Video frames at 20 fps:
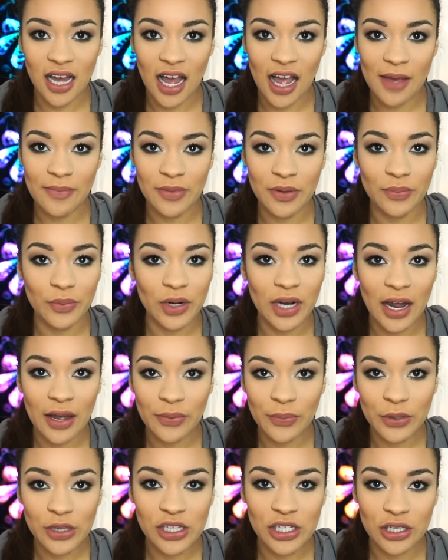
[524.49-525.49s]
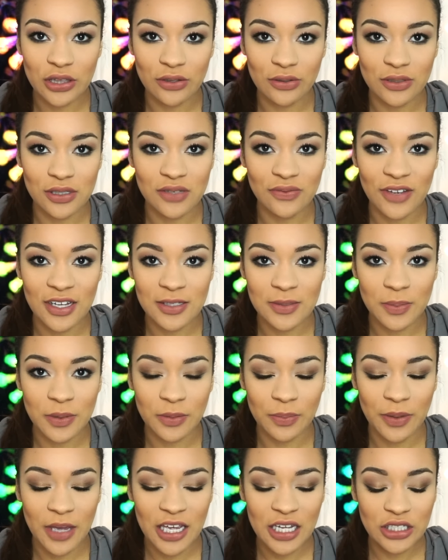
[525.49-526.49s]
i mean when i would look through his
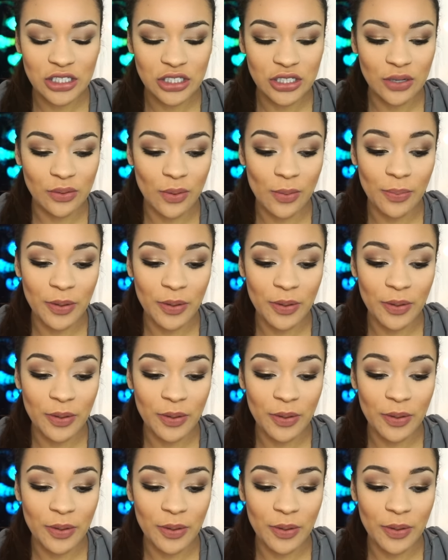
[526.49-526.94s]
facebook page there were